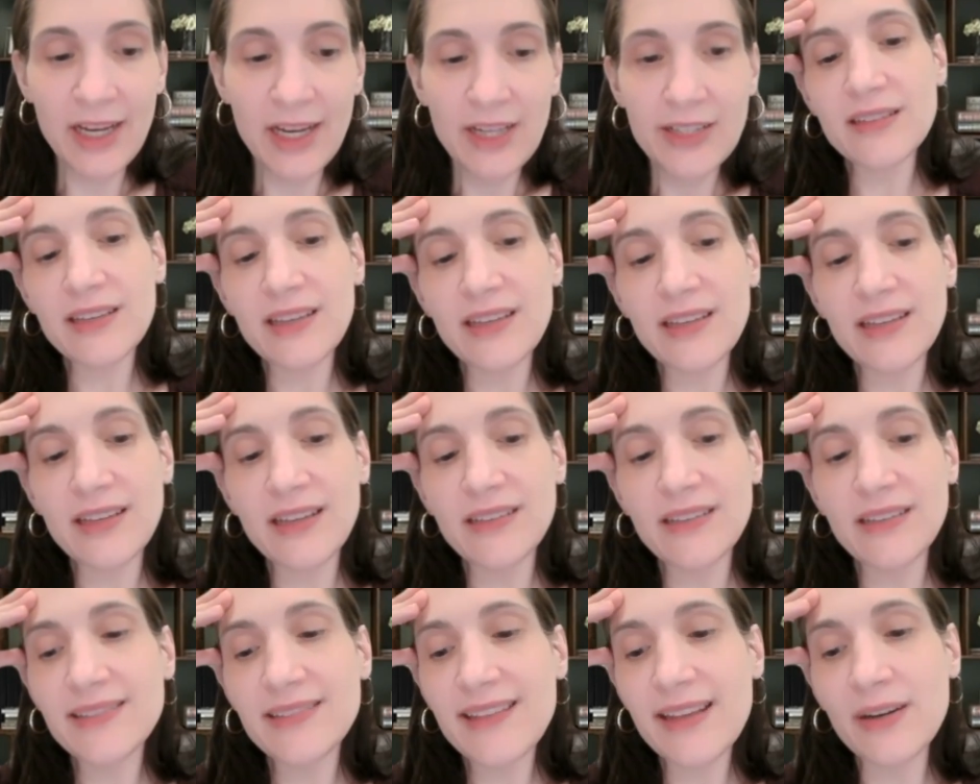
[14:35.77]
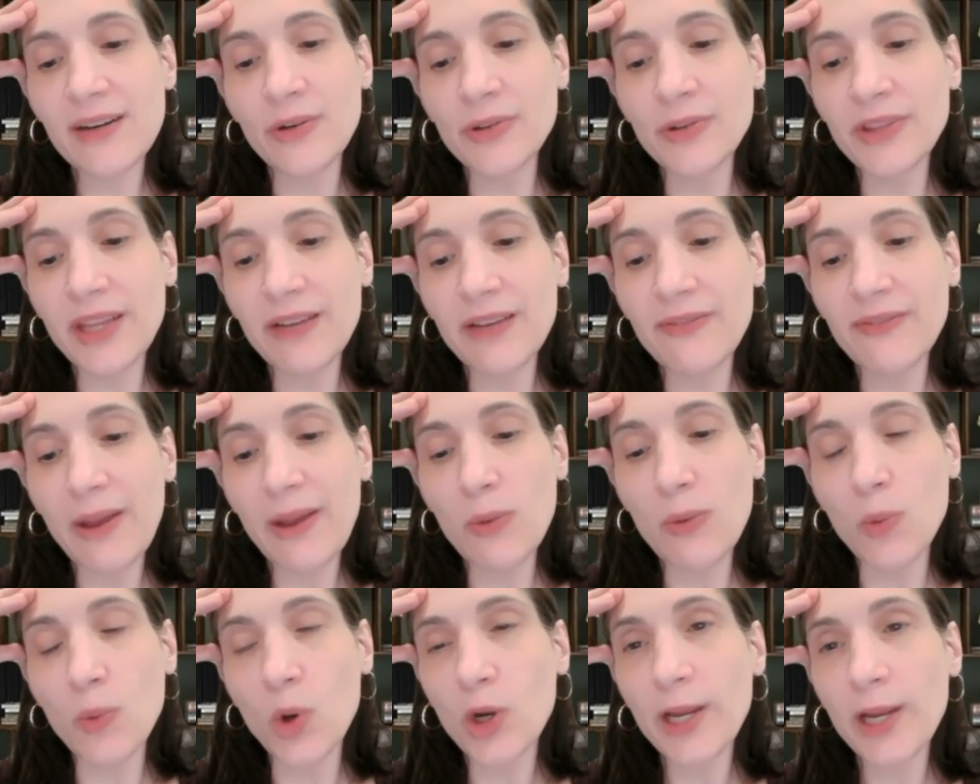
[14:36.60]
It's that whole thing of like
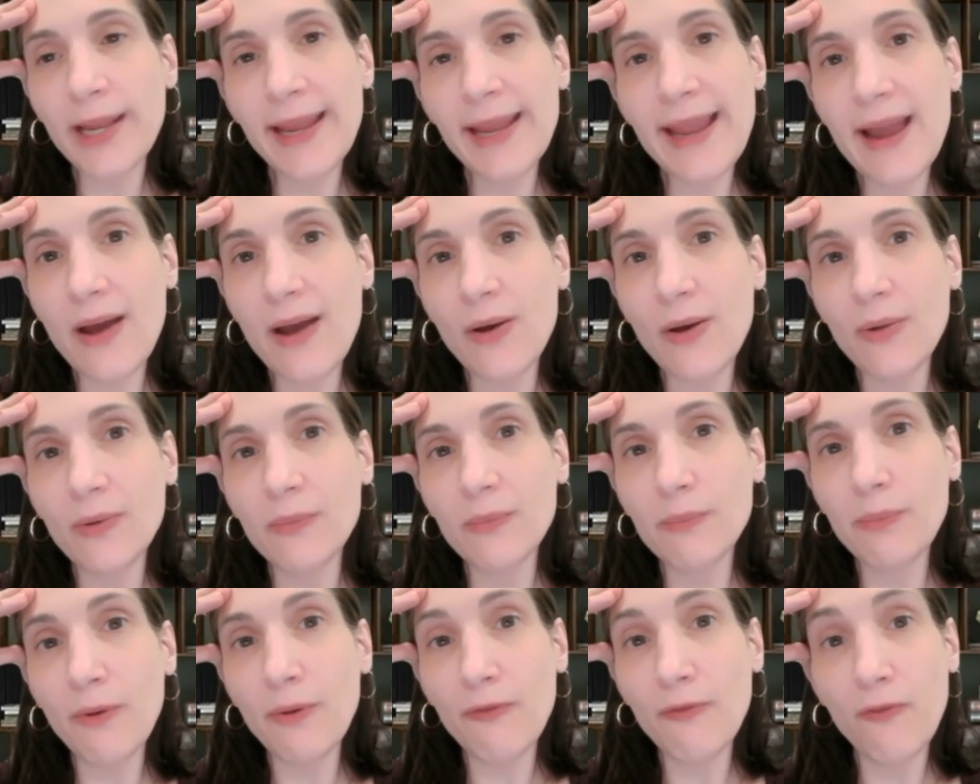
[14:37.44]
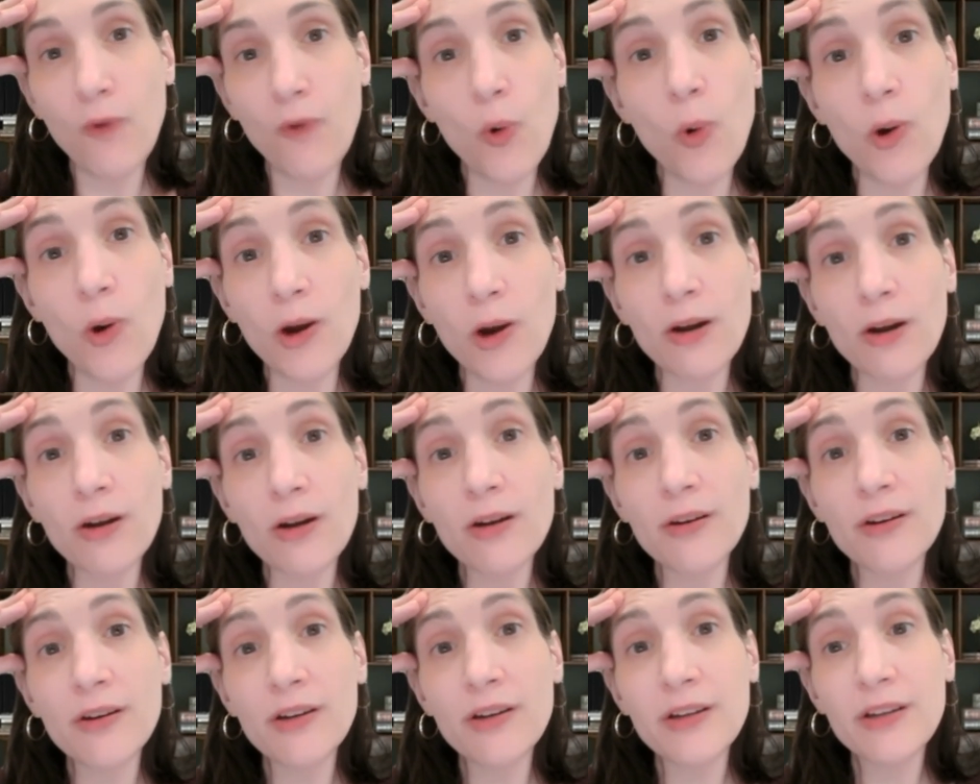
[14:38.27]
working out
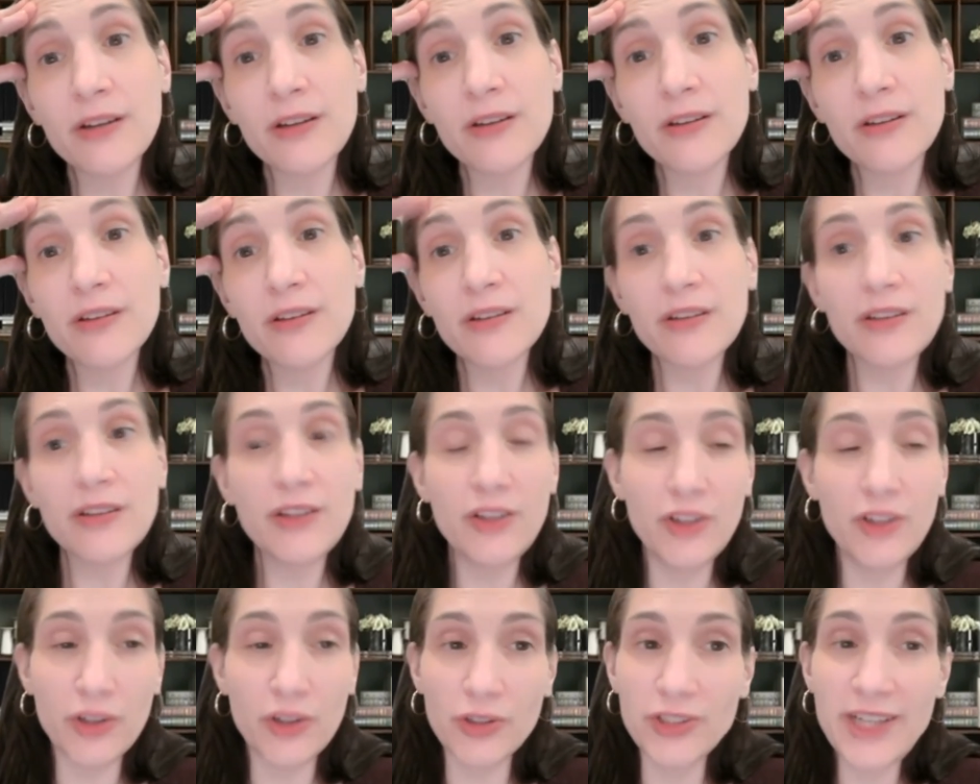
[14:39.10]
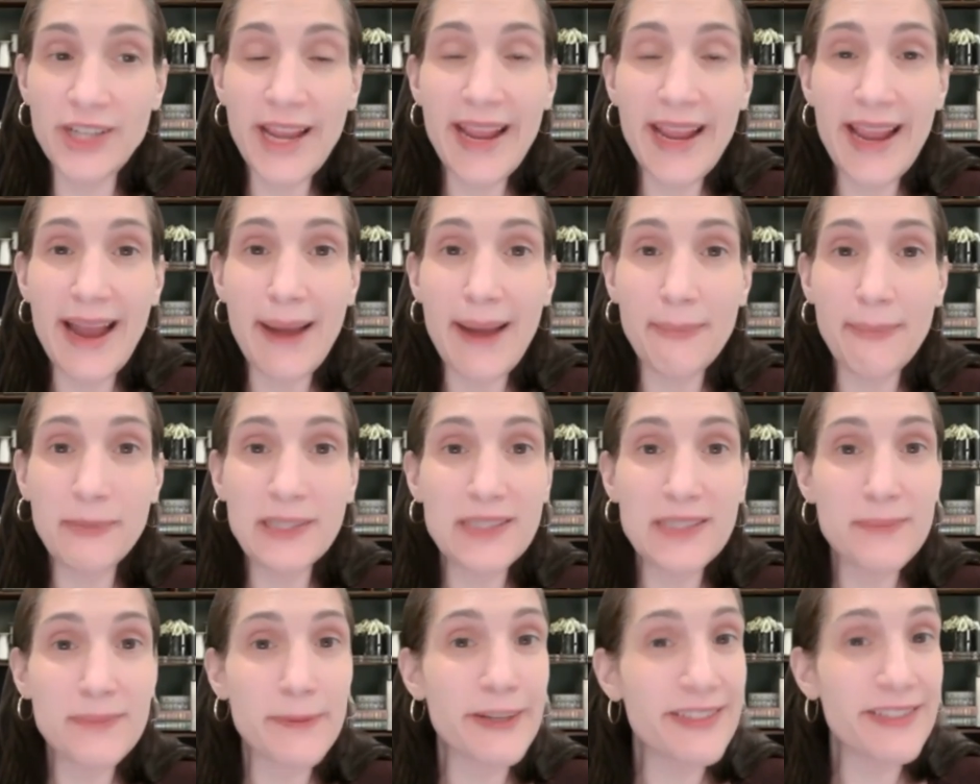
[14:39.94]
before your day
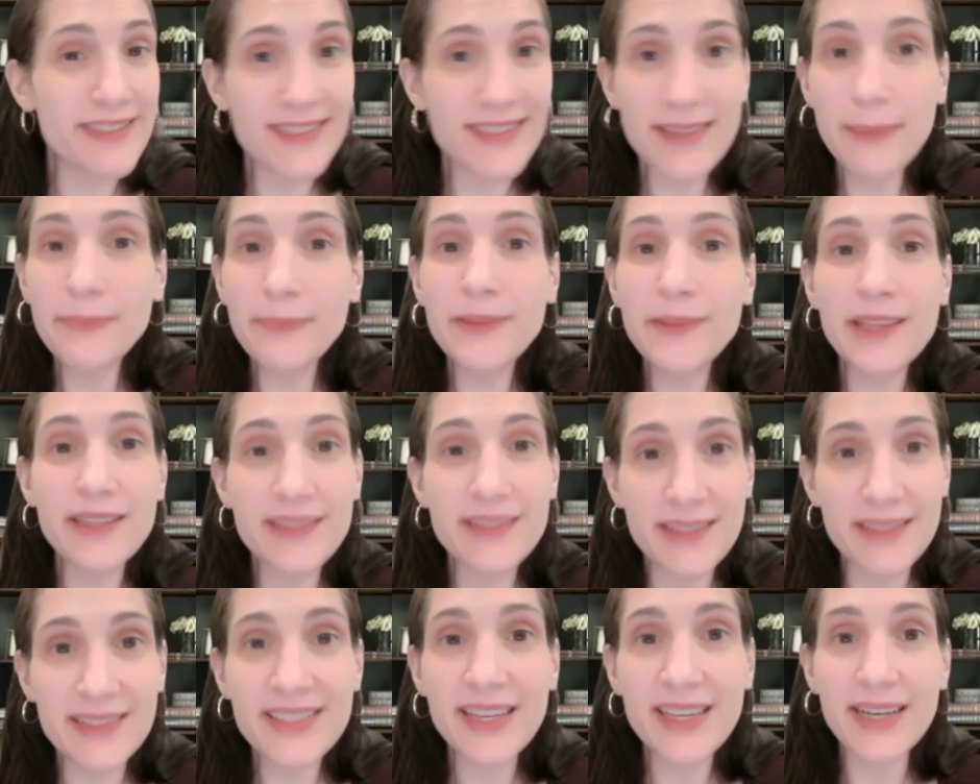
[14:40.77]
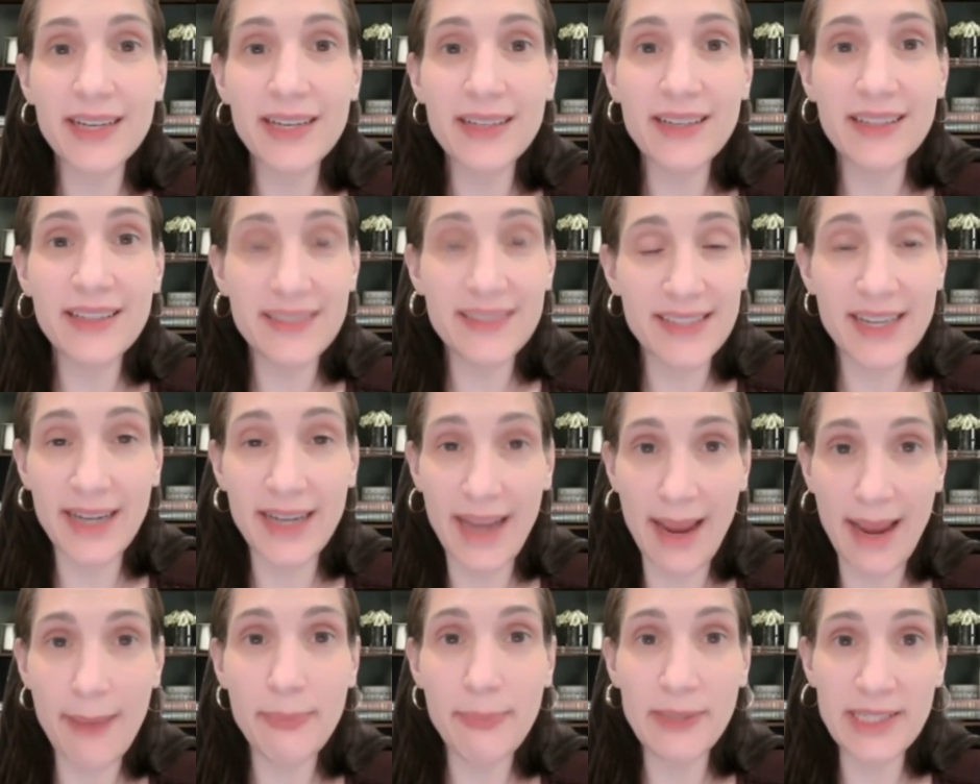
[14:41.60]
happens because something is going to
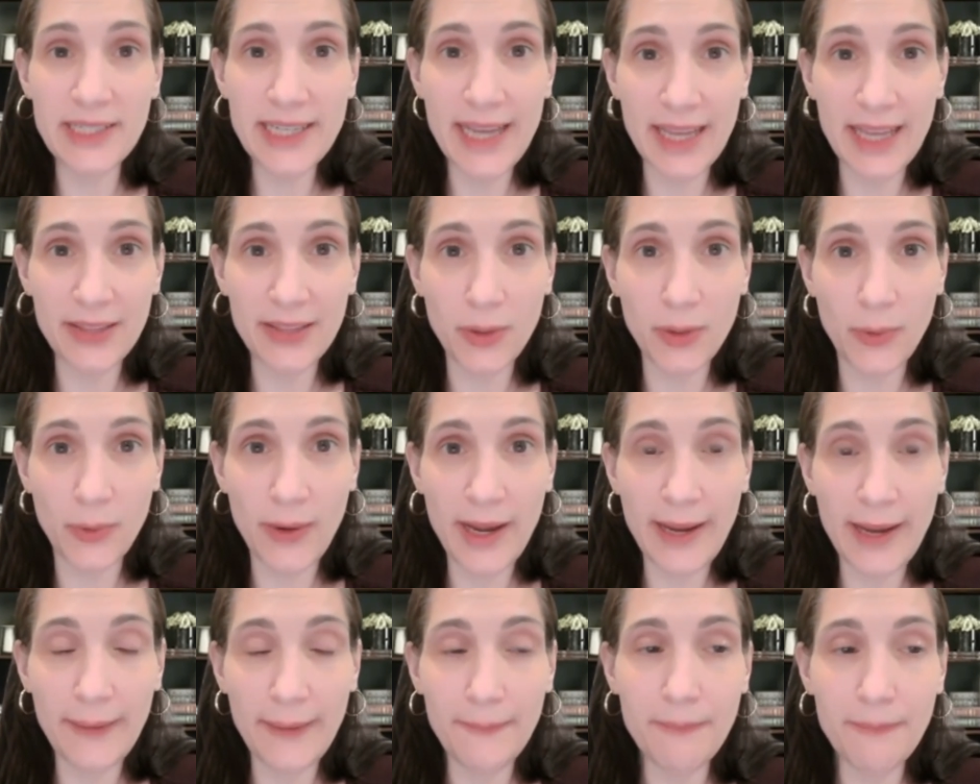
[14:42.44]
happen to get in the way.